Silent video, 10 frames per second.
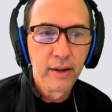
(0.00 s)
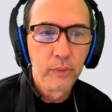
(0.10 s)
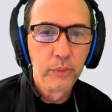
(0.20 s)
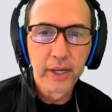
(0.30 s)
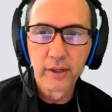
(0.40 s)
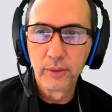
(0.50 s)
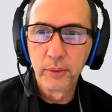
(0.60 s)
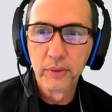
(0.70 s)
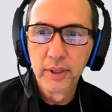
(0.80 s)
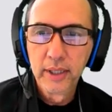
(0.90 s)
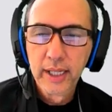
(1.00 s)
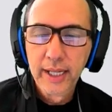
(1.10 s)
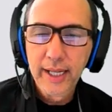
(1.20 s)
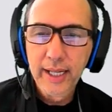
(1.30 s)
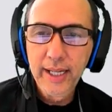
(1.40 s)
riddle.
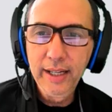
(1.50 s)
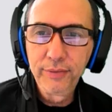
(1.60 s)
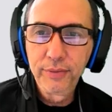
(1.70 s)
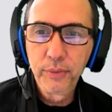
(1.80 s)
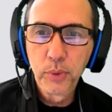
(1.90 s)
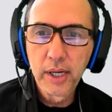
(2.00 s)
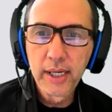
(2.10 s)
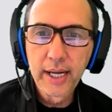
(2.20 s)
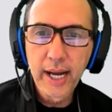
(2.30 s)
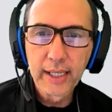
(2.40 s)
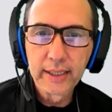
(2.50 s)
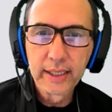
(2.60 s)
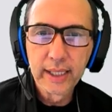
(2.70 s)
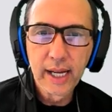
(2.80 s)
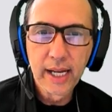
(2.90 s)
If one cat
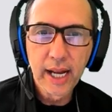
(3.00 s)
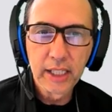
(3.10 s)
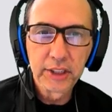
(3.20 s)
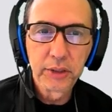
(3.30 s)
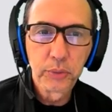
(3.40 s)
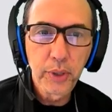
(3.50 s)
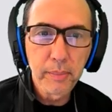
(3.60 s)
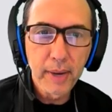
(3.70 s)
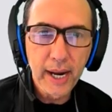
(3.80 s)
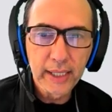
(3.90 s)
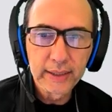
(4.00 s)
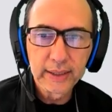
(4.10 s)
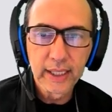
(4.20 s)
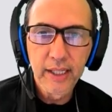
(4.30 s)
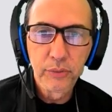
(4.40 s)
can catch 3 mice
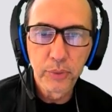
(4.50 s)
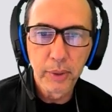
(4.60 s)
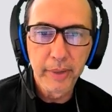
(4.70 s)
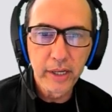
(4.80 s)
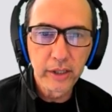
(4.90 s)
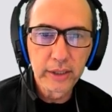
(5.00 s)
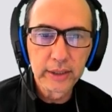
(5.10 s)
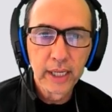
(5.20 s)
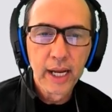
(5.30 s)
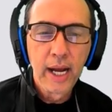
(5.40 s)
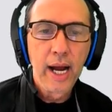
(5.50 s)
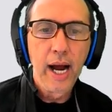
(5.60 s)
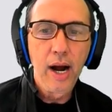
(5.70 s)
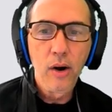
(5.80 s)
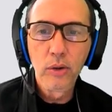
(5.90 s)
in 3 minutes,
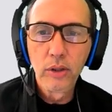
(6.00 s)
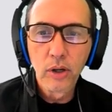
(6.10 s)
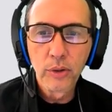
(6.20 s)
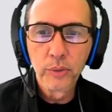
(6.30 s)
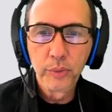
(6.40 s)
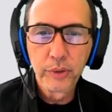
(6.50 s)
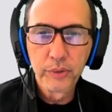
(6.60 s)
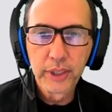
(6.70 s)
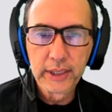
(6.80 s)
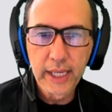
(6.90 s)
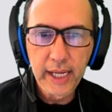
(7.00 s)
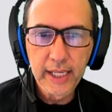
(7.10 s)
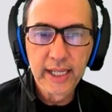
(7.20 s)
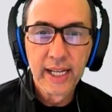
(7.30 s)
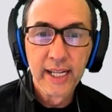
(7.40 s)
how long will it
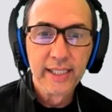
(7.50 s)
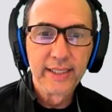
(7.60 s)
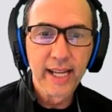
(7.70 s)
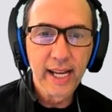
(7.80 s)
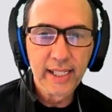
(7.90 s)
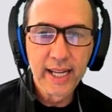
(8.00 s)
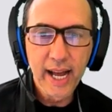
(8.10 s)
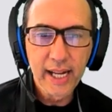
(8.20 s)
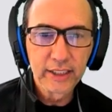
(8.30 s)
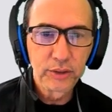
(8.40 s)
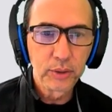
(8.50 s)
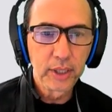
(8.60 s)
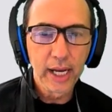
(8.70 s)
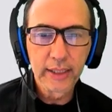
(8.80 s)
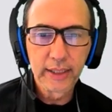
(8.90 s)
take 10 cats to
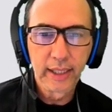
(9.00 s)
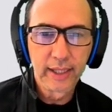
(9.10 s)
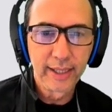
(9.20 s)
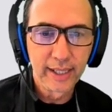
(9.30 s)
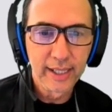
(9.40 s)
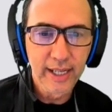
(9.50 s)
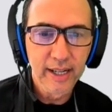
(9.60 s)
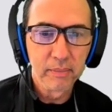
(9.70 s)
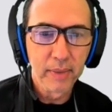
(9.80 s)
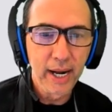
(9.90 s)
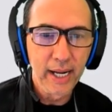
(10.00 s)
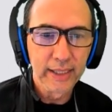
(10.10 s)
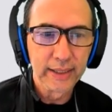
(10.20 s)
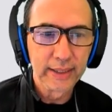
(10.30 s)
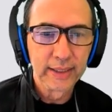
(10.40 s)
catch 30
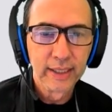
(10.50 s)
mice?